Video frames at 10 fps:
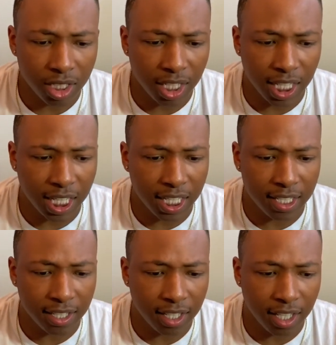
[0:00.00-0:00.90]

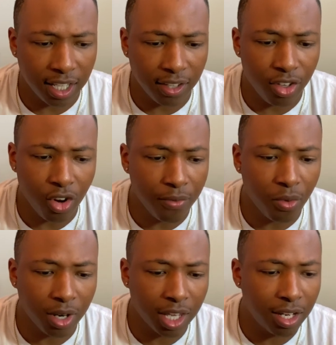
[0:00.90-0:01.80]
it's, you know, if you
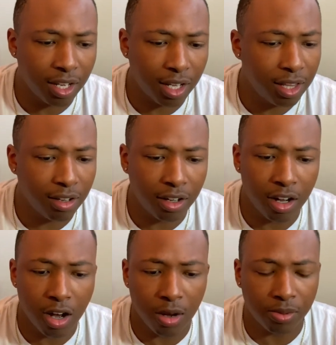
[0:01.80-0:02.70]
want to get into
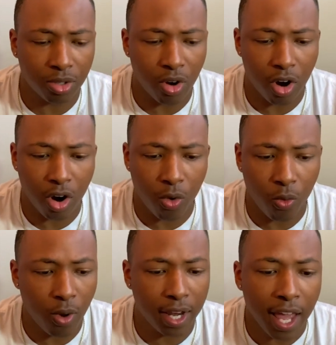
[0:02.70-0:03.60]
clubs or
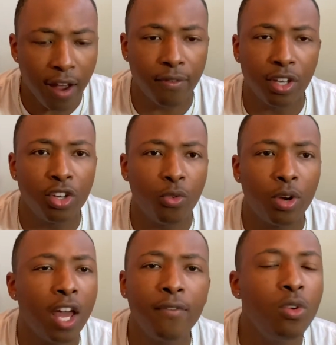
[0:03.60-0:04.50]
whatever you
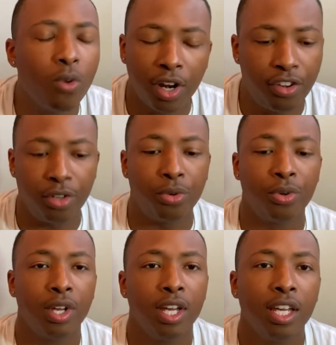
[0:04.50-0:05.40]
want to
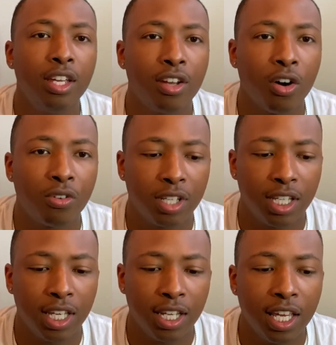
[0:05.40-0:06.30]
do, you know,
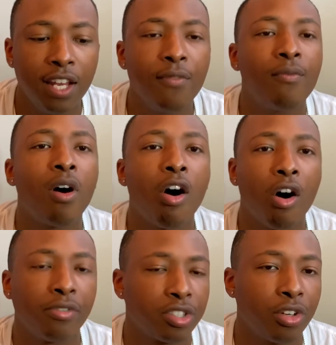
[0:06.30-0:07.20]
get
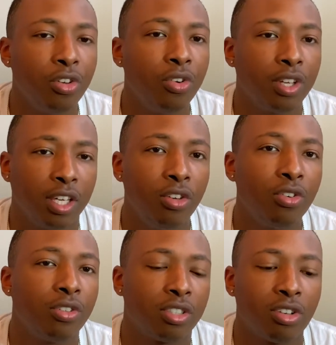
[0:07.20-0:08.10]
involved so
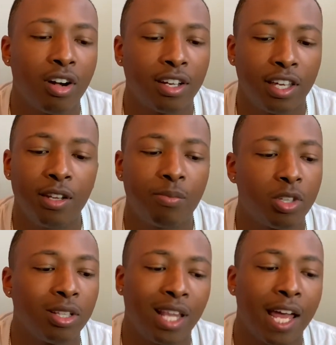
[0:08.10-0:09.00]
you start getting
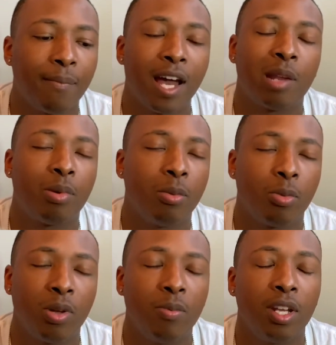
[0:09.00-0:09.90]
to like-minded
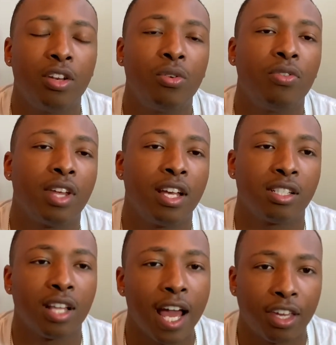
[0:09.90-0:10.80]
people that do
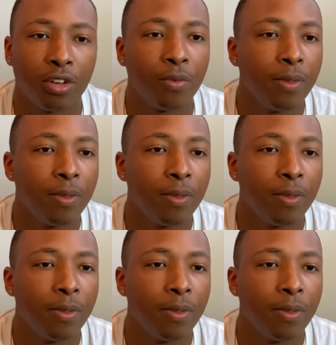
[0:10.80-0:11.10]
things like you.